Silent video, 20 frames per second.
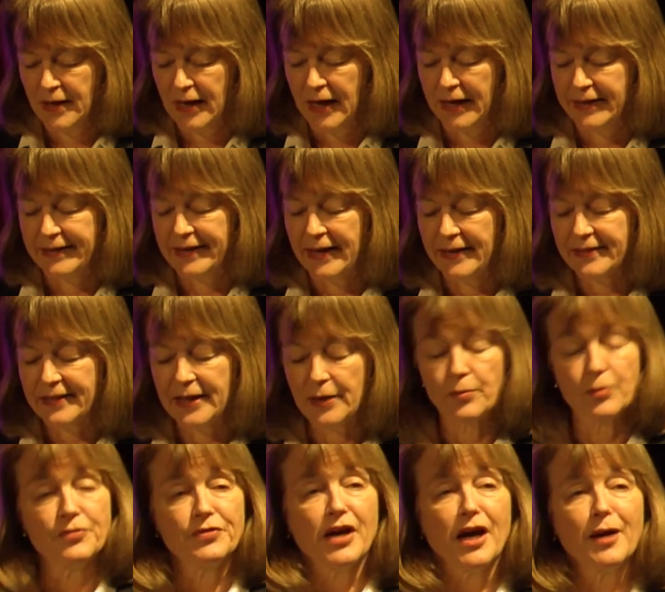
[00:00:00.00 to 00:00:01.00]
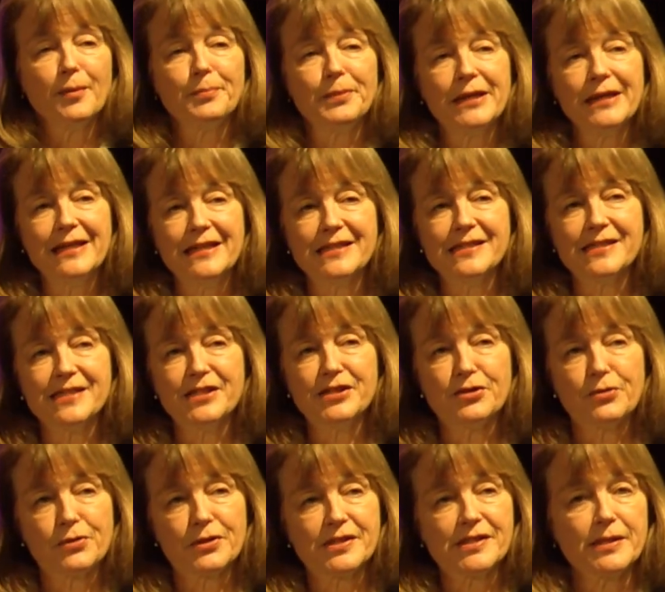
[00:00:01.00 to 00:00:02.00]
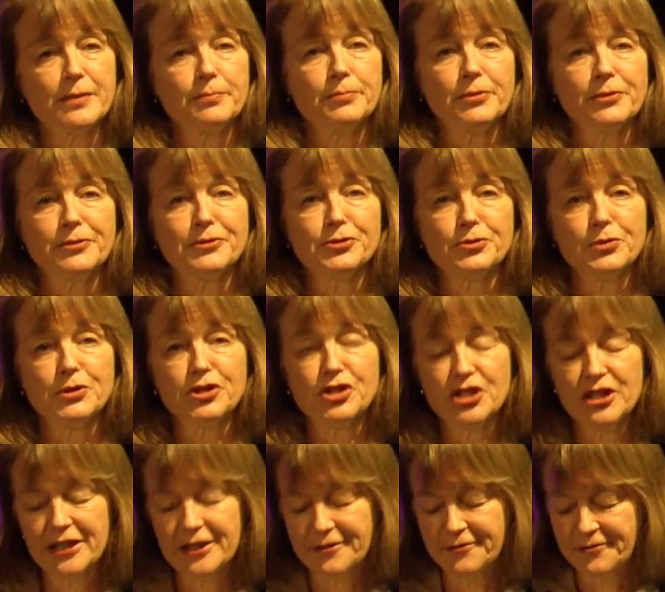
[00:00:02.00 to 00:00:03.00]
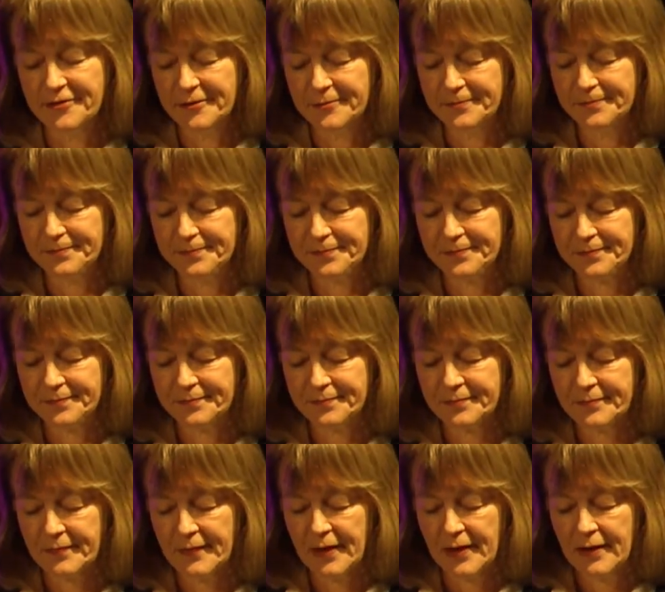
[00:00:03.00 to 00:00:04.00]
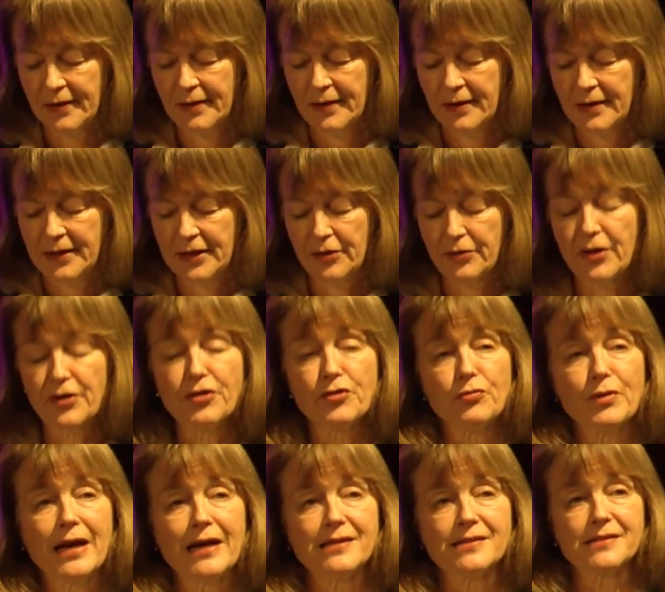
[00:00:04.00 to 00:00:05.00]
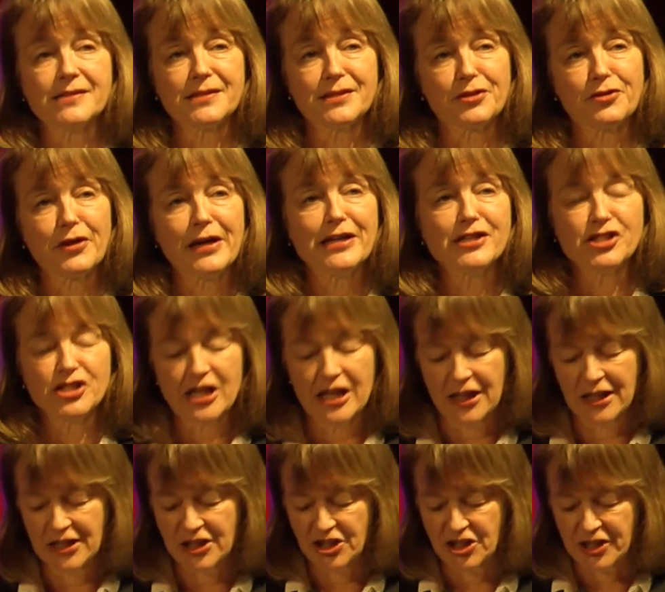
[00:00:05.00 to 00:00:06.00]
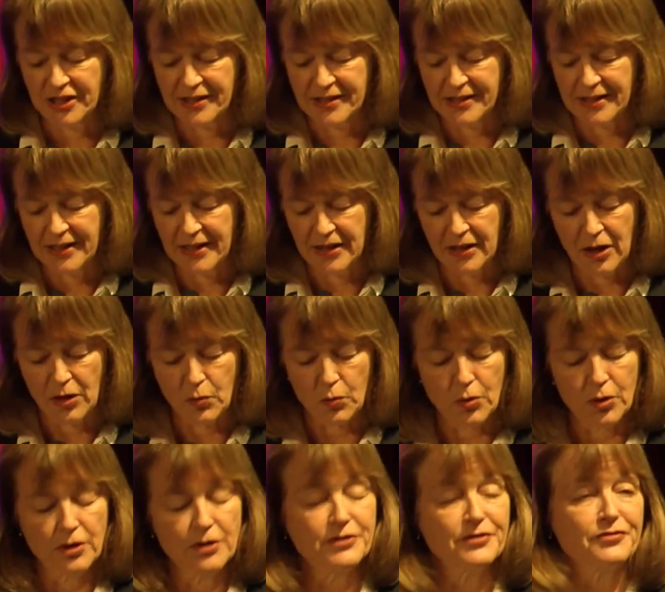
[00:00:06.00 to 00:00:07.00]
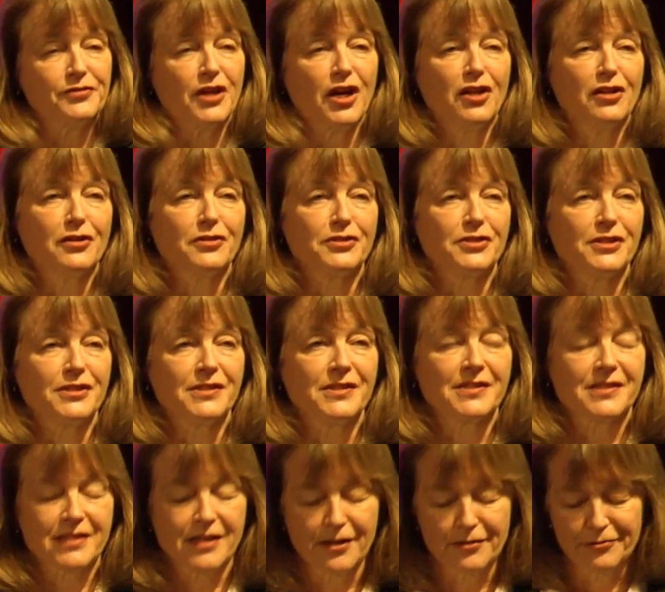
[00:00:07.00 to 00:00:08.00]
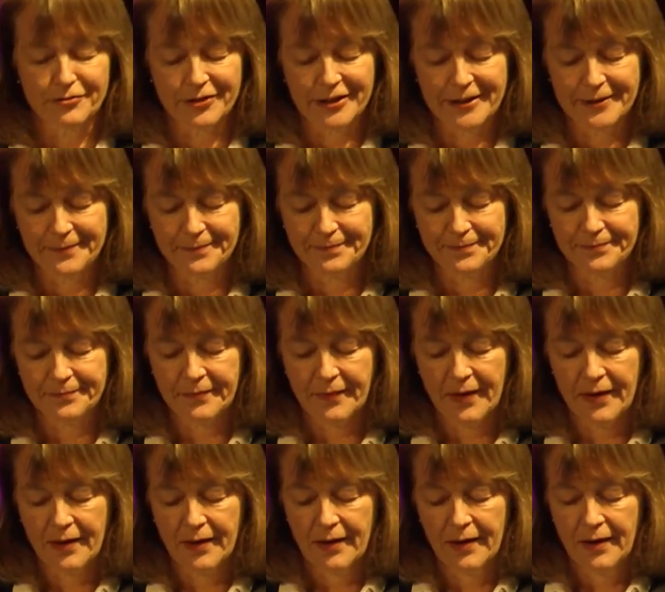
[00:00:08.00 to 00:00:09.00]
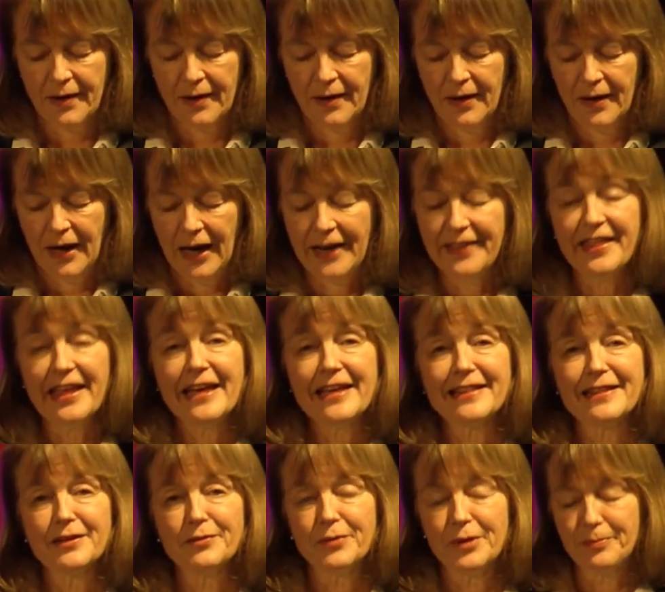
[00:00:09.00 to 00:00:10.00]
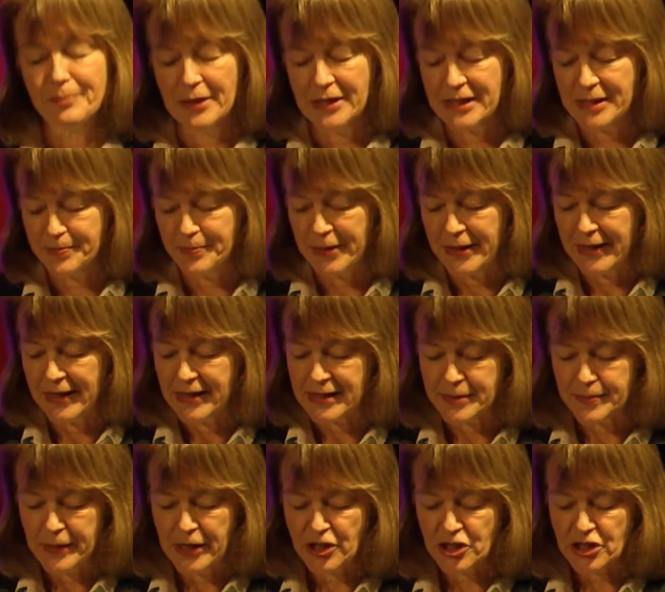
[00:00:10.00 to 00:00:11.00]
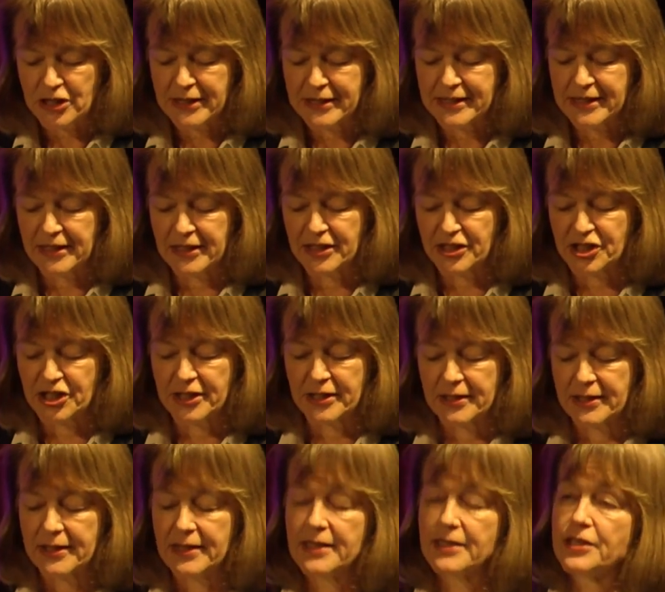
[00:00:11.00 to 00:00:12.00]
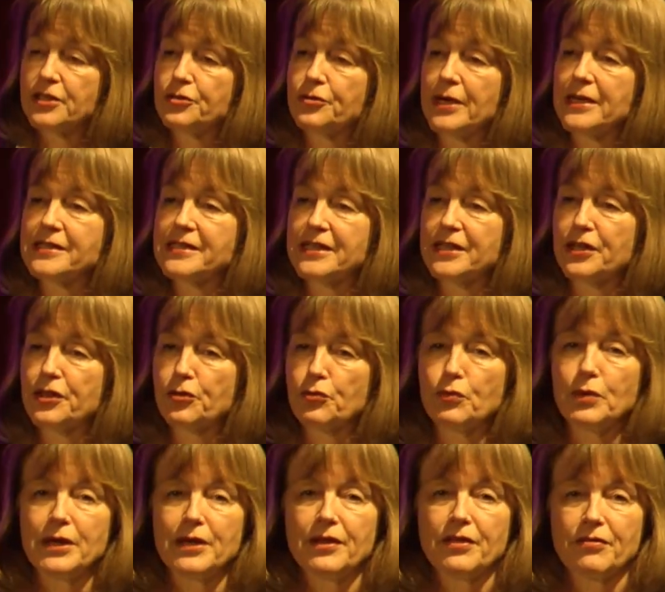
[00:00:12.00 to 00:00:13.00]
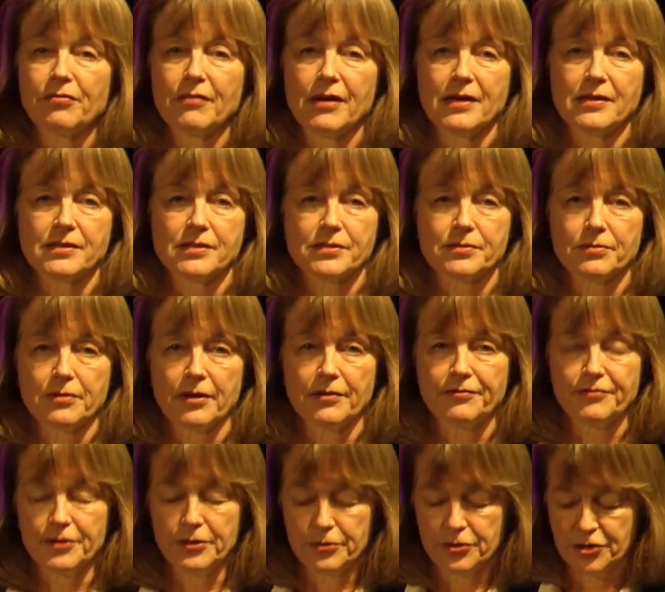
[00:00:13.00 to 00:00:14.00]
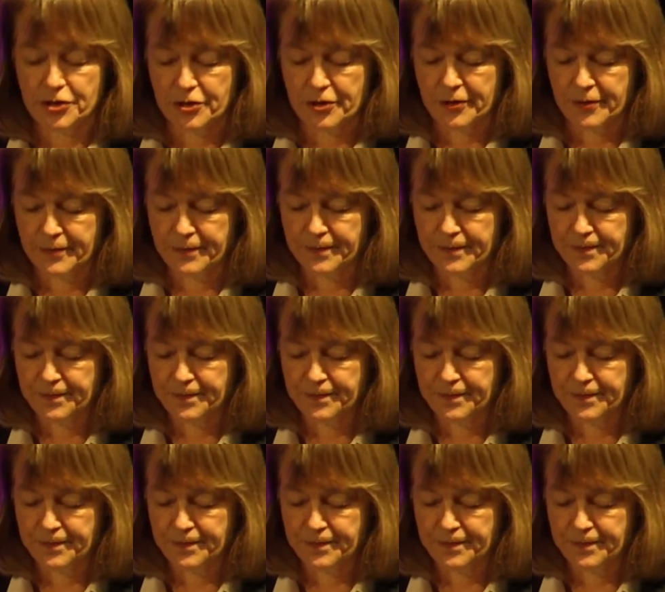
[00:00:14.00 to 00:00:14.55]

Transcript: and yet they will not be easy or simple to achieve. There are threats and great challenges in our world of knowledge and discovery. I think that we must be especially diligent in addressing three threats to our future.